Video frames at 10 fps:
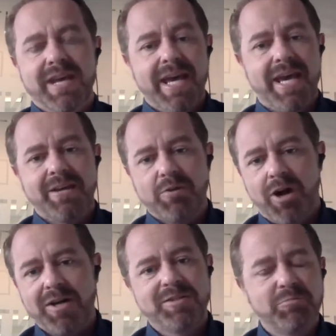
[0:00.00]
and
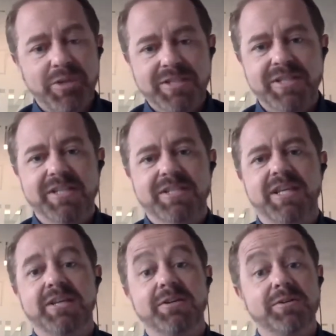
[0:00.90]
awesome business
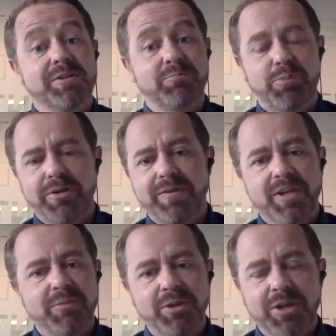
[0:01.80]
skills and
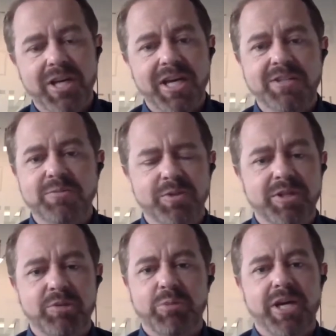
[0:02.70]
perfect communication with
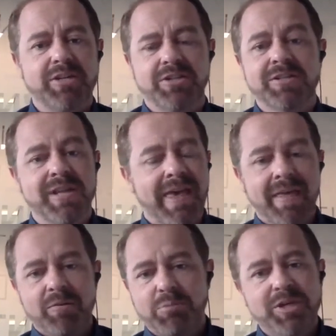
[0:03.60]
their patients
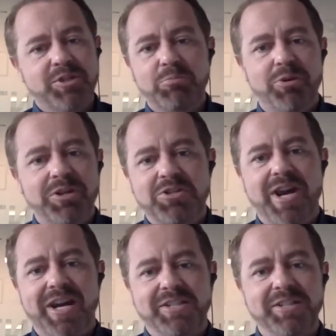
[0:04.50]
be super
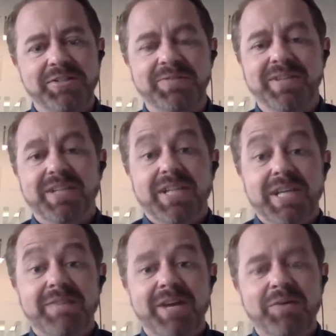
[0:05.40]
attractive.
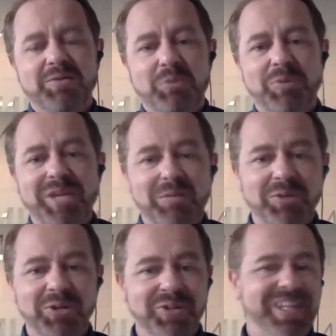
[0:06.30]
If that was
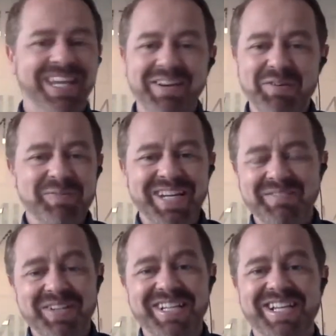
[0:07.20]
repeatable and everybody,
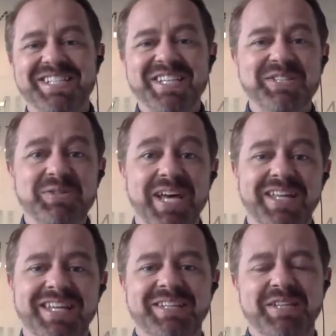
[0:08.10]
every dentist could do
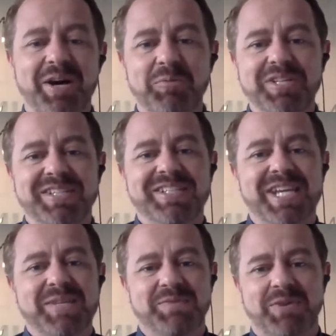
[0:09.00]
that, they'd all be
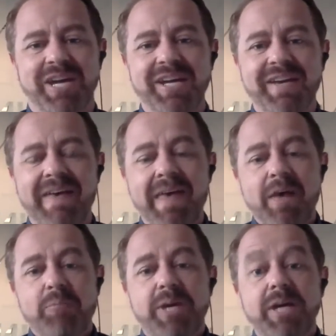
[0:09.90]
successful, right?
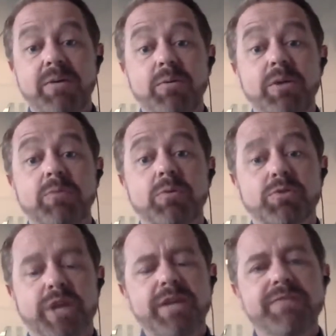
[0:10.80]
But we will
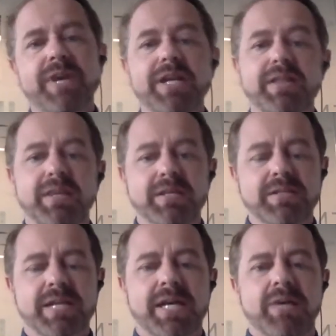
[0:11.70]
try to find things
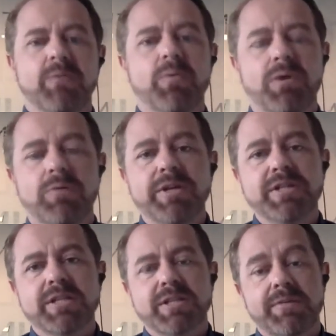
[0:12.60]
that
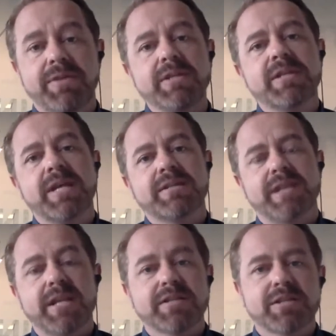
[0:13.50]
reasons of uh, things that
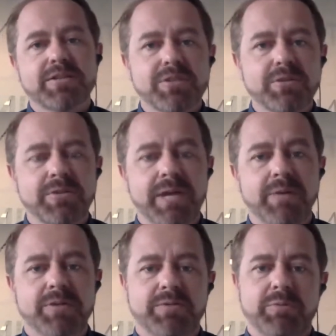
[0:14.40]
dentists could do that
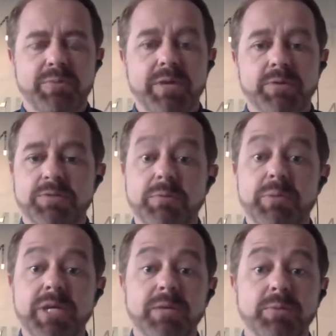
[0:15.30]
was re, that was
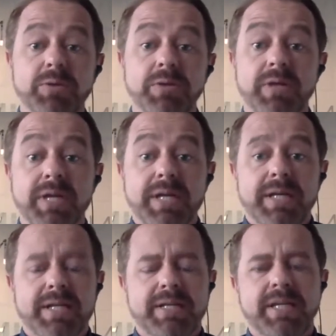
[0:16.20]
repeatable,
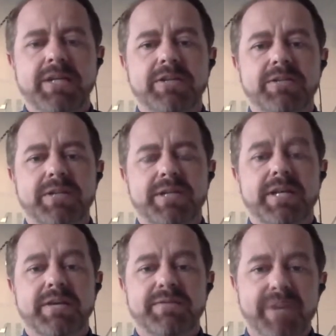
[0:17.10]
that they could that
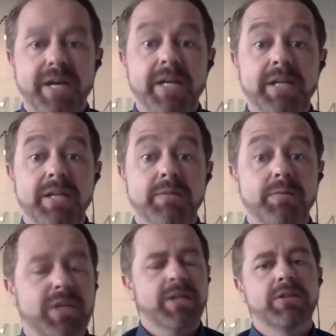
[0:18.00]
they could find and
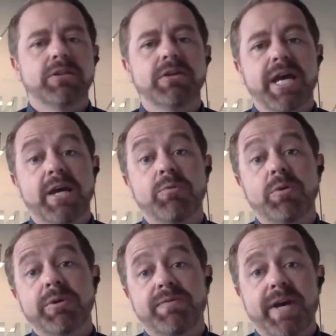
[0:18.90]
that could look at. And what
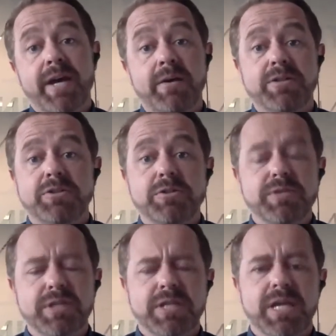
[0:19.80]
we found is
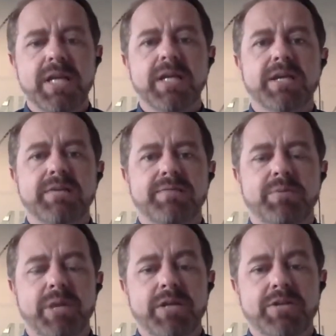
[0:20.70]
using data and
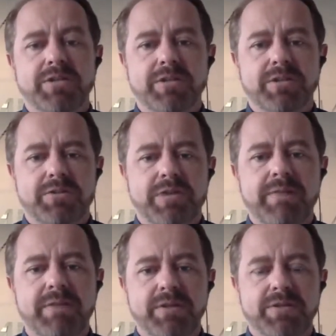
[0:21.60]
information to
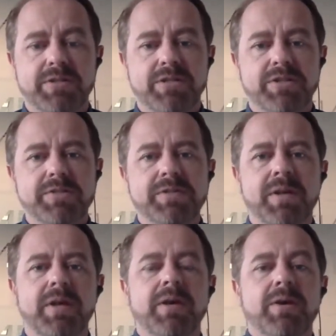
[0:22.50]
drive their decisions
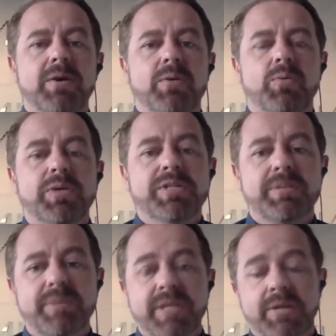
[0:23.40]
was
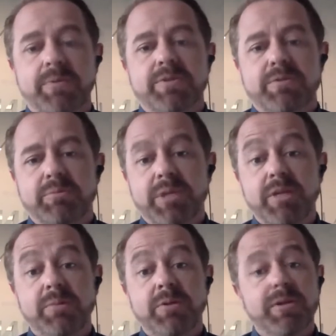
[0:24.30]
something that was
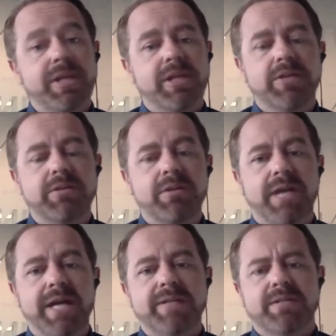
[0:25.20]
repeatable and they could
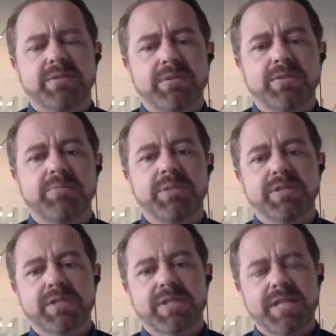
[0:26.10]
utilize to to be
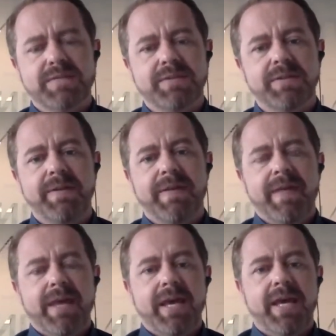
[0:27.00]
successful
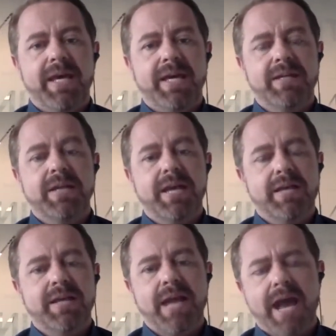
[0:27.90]
and
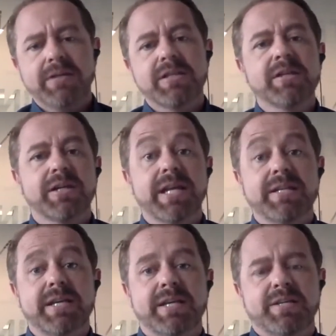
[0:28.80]
then acting on that
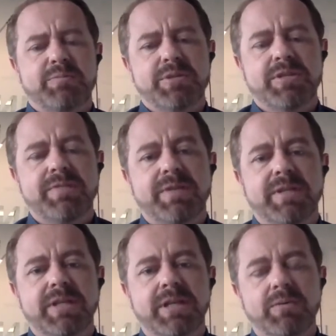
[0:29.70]
data
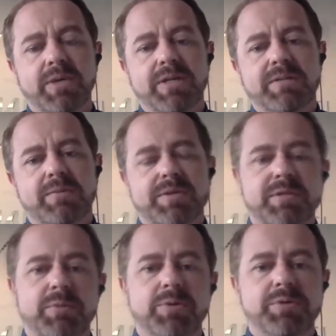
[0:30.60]
specifically was was the
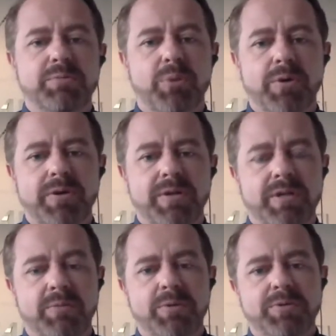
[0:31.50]
most important
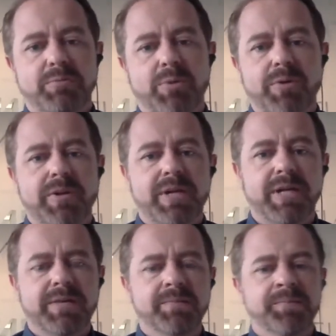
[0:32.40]
the most important thing